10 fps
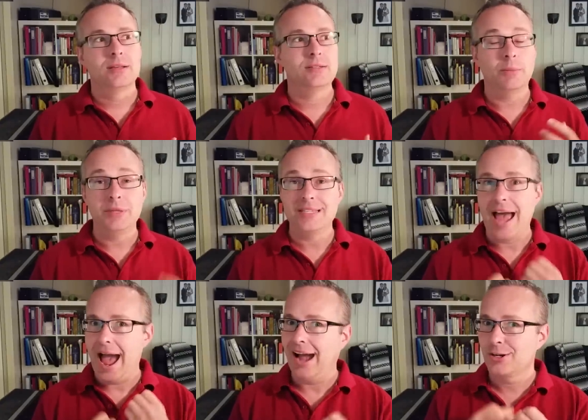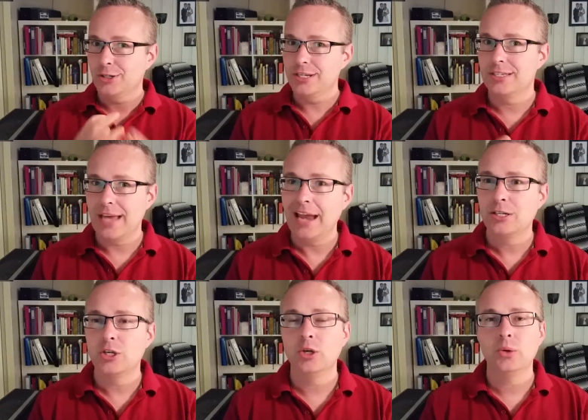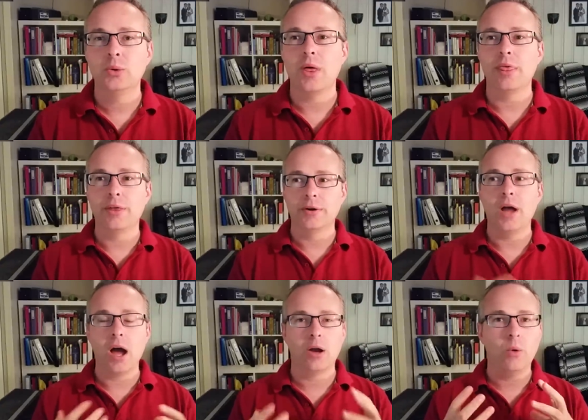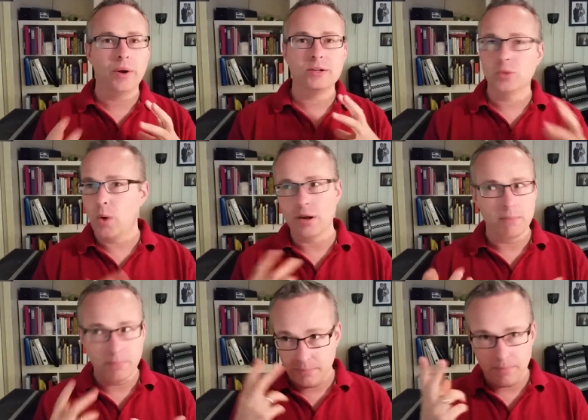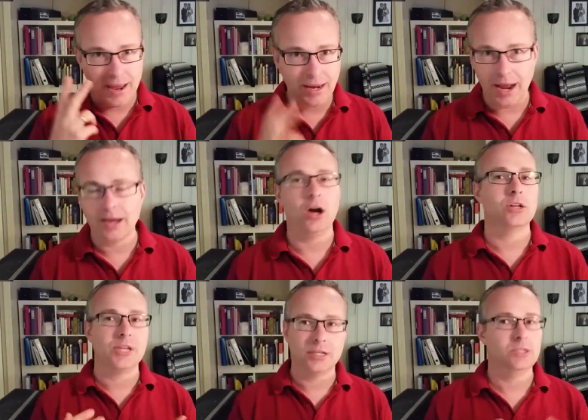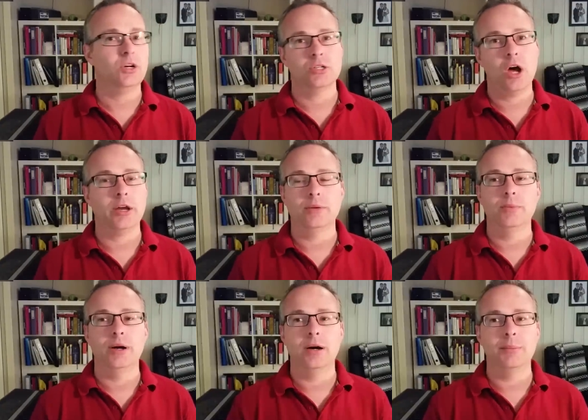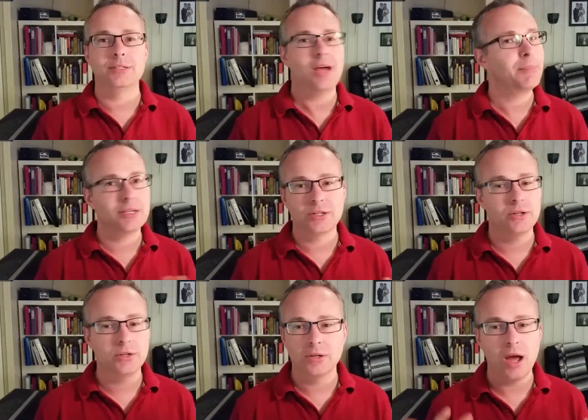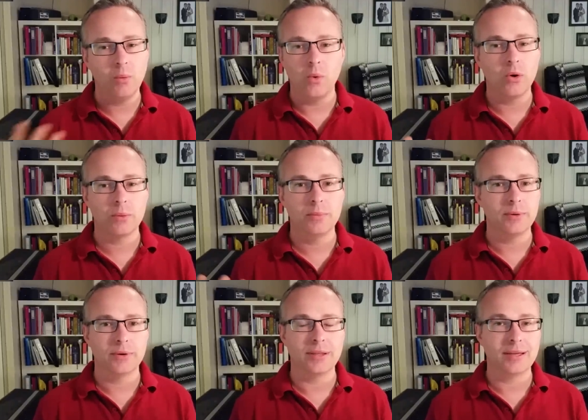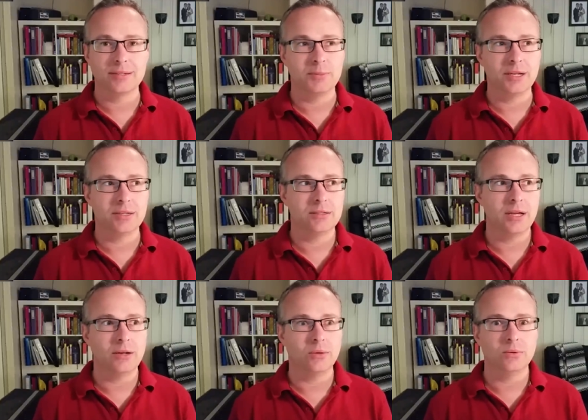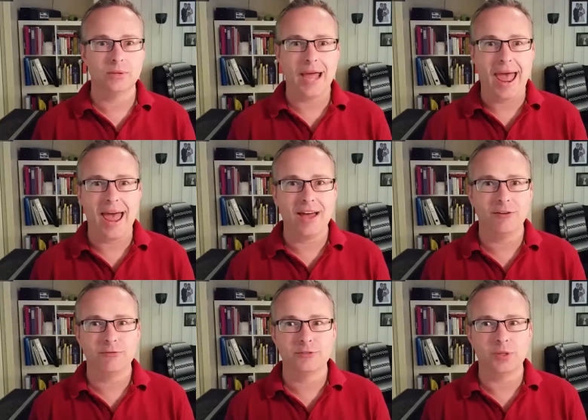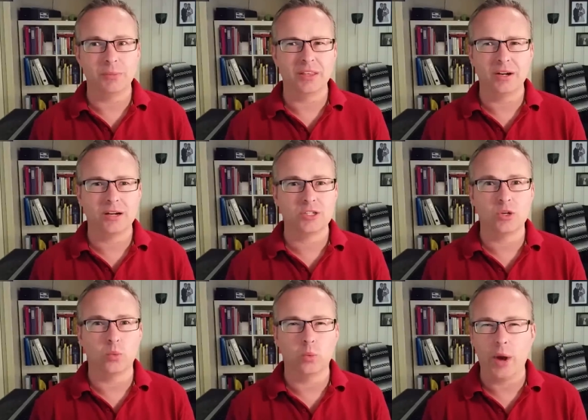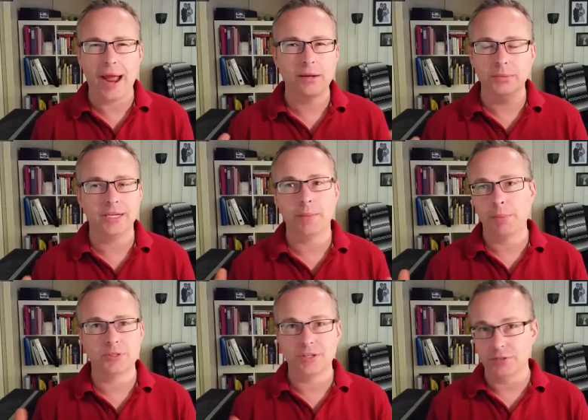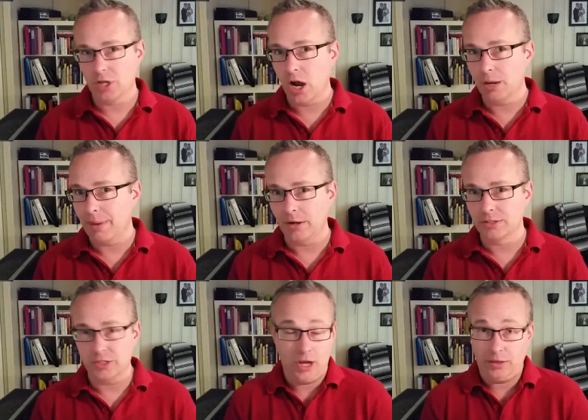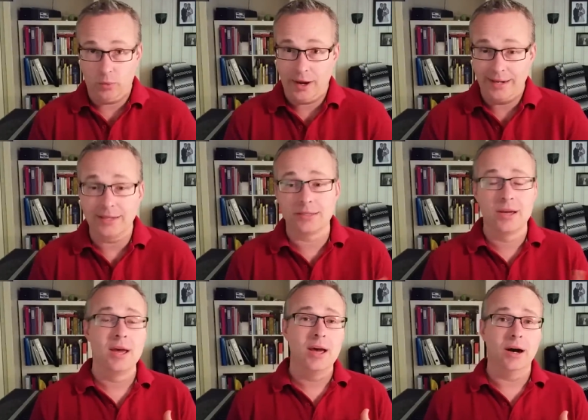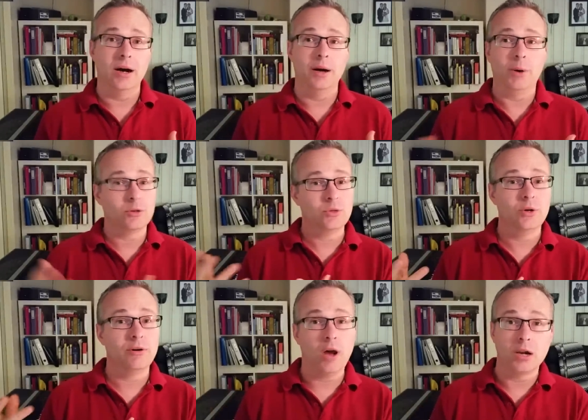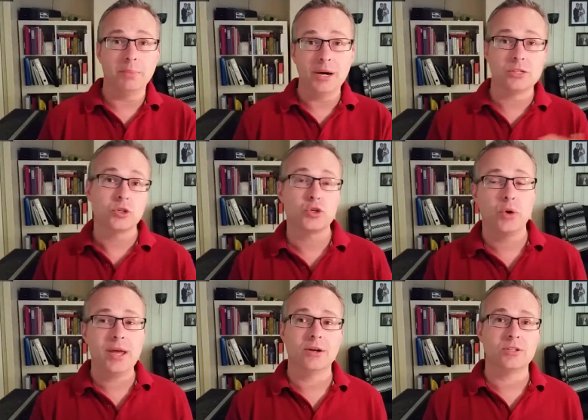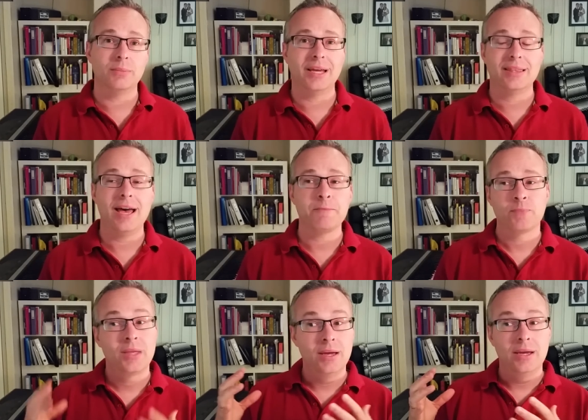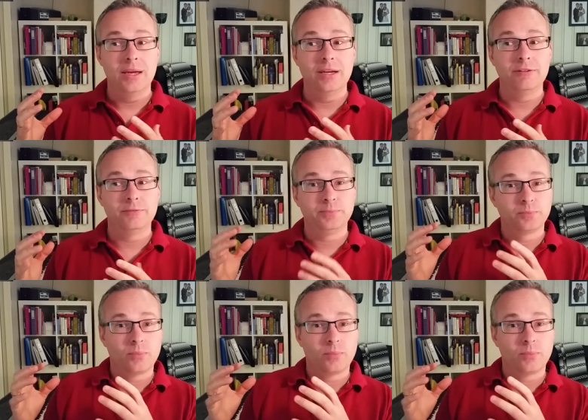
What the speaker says: something to actually say to you, they're not going to want to make eye contact and start talking. It's not because they're not warm or anything. It's because they don't have something. They're not just going to randomly come up with stuff to talk about. It's just not the way it is. Also on a bus or train or something like that, if